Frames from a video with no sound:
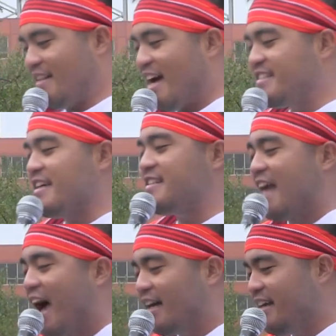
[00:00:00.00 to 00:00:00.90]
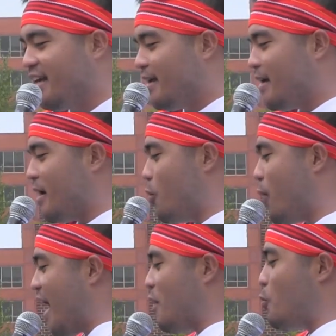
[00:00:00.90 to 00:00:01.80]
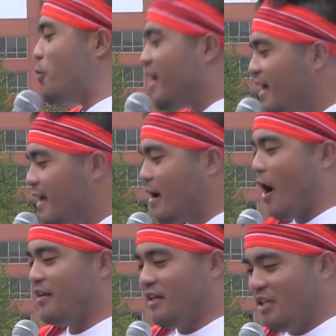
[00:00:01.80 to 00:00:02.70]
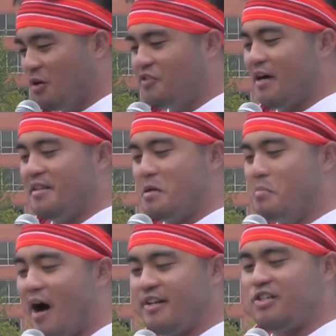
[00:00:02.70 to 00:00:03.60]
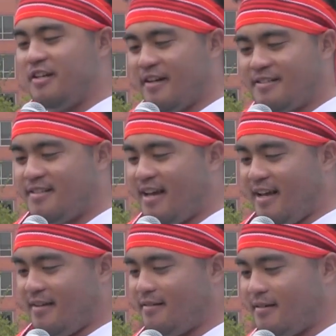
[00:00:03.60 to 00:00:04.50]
That's exactly why we are the youth on the march here today,